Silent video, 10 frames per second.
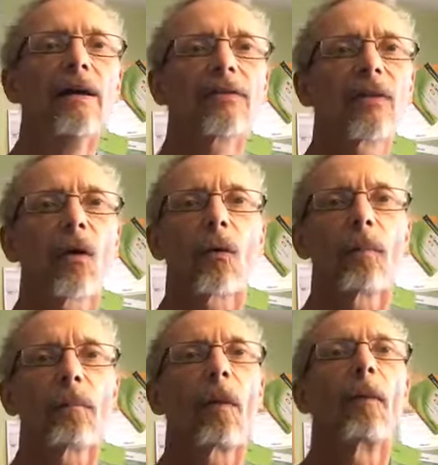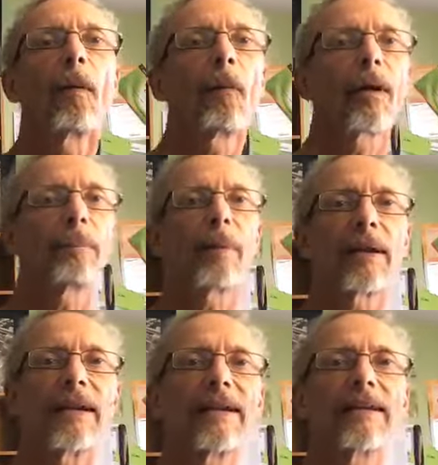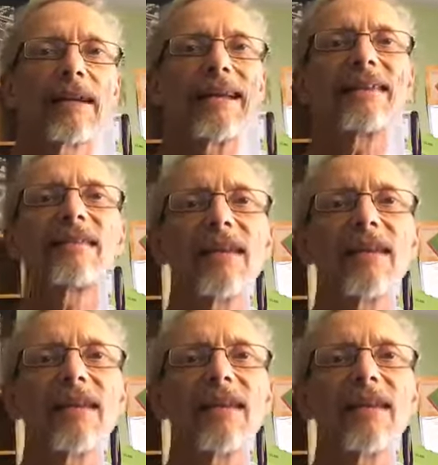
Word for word: So, but what, but in, in,